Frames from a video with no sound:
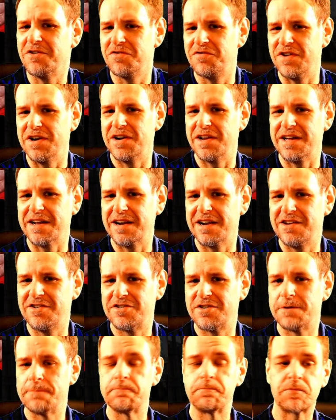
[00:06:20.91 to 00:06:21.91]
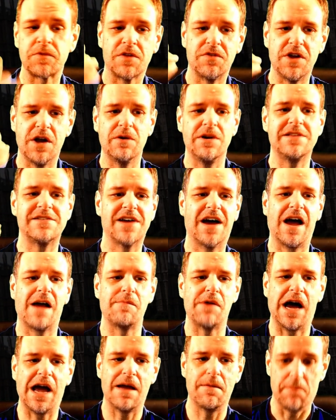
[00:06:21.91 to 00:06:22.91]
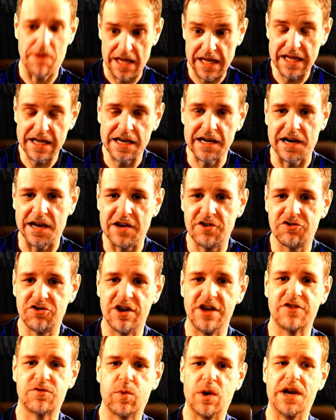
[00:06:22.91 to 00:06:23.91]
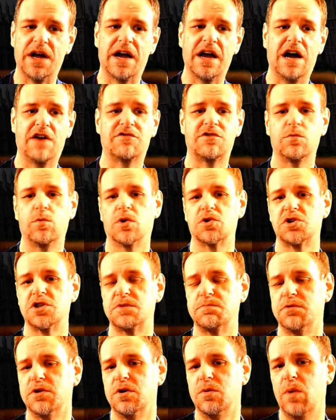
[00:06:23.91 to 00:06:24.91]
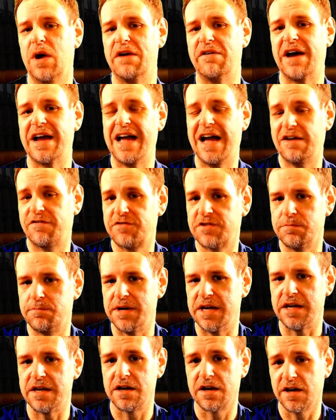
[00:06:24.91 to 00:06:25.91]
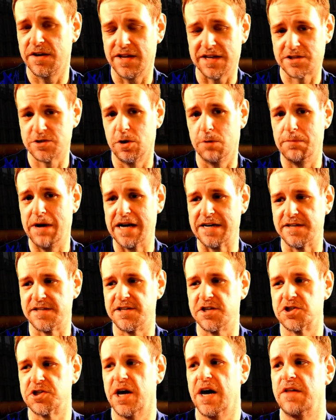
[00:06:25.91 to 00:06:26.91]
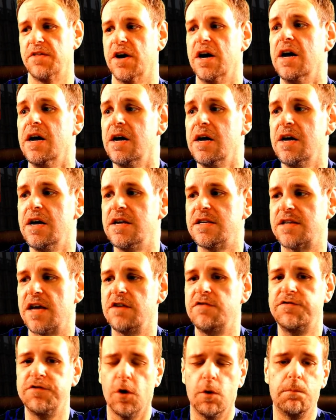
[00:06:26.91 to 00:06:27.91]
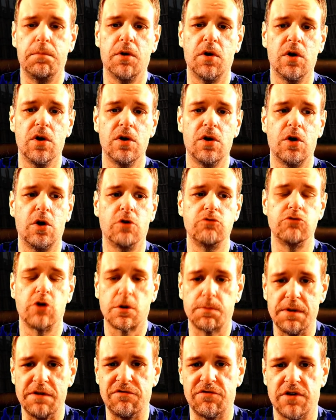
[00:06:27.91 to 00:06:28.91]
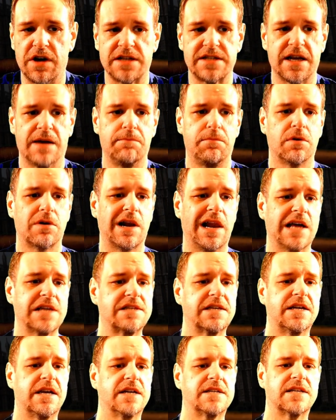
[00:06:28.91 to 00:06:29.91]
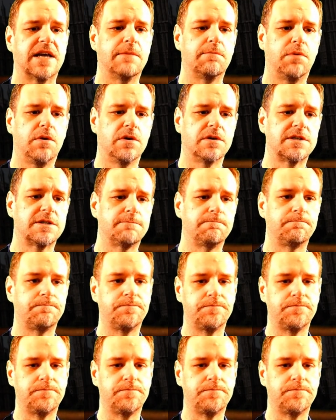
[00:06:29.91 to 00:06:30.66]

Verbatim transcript: don't feel English. The only time I am English is when I have to watch a sport where I have to be, and that's not my decision either. Say football or rugby, for example, classic examples